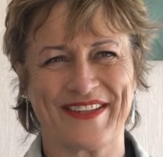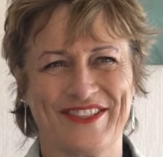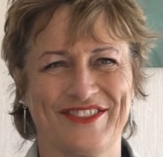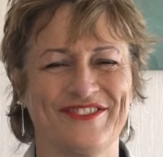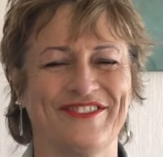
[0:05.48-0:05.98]

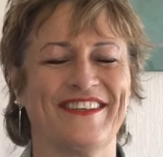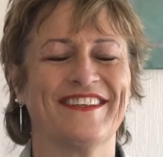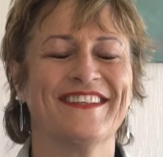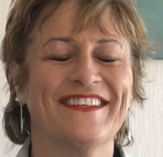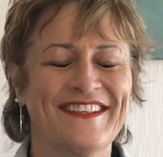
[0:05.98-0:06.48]
Sure.
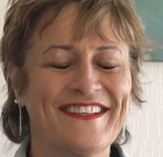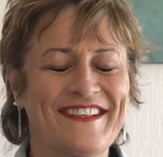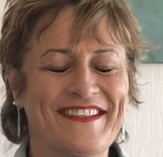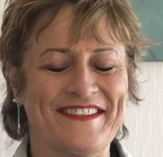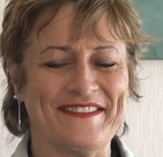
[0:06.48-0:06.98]

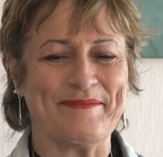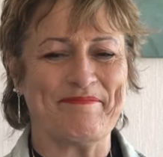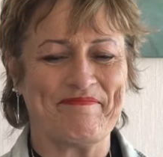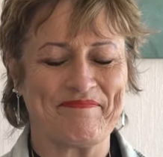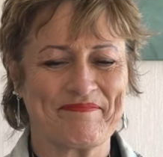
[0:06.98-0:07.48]

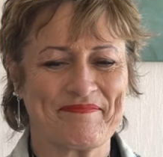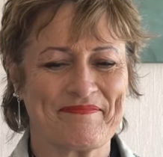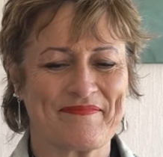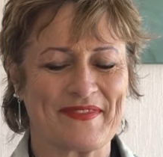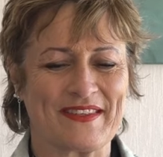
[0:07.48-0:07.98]
I
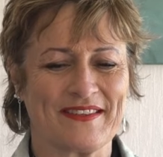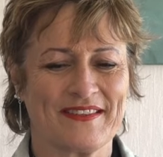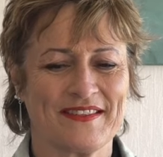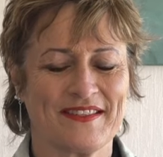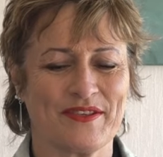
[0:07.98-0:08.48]

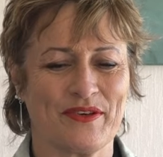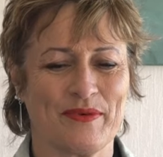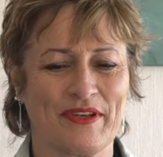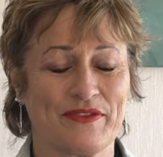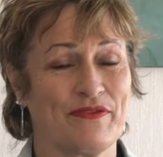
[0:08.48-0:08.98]

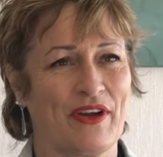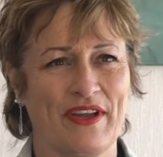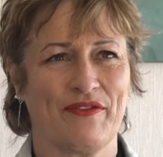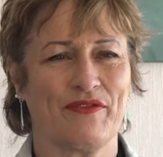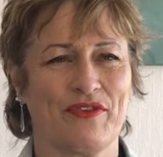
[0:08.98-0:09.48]

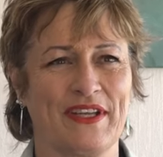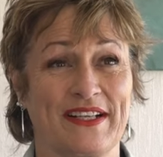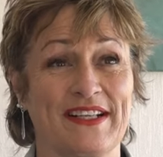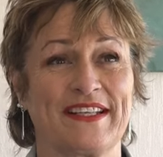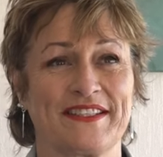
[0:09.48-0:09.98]
have a very
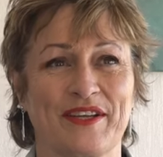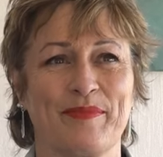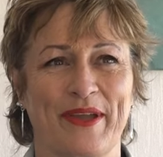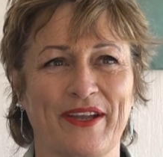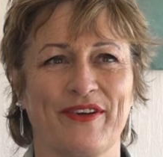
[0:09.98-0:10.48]

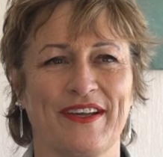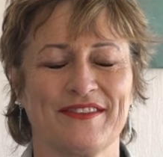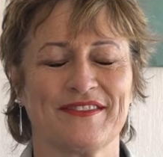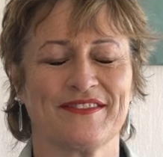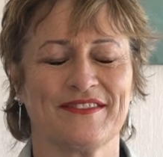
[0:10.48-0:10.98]
eclectic
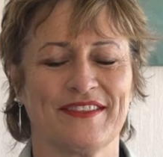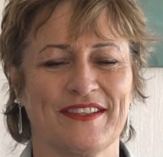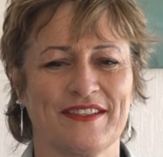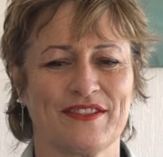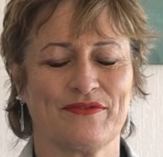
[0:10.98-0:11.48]
background.
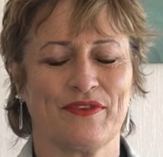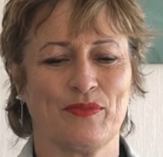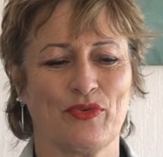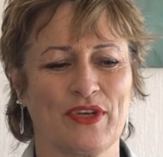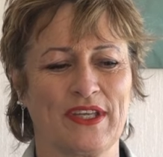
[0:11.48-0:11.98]
It's
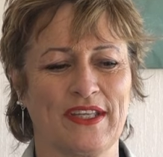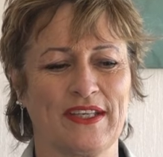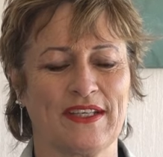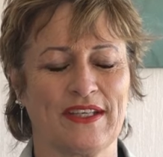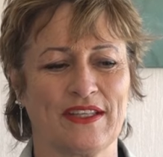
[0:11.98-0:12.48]
from
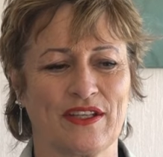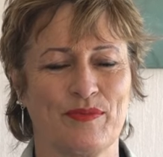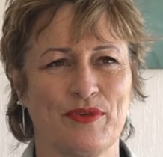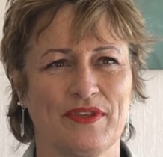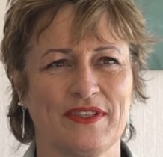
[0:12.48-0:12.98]
working in
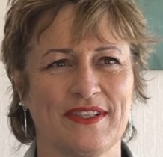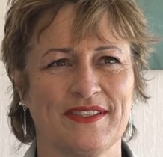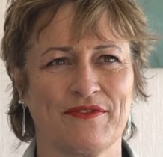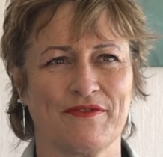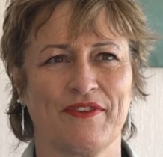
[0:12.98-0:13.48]

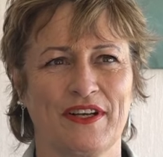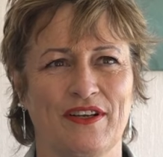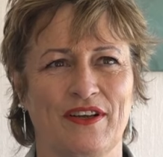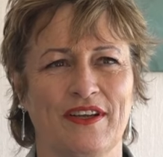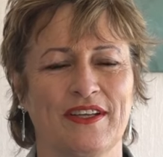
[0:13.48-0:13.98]
communities and
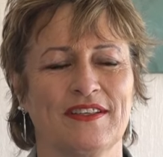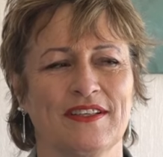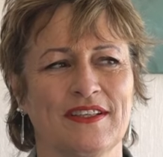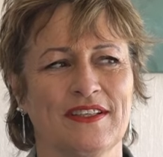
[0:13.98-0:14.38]
frontline,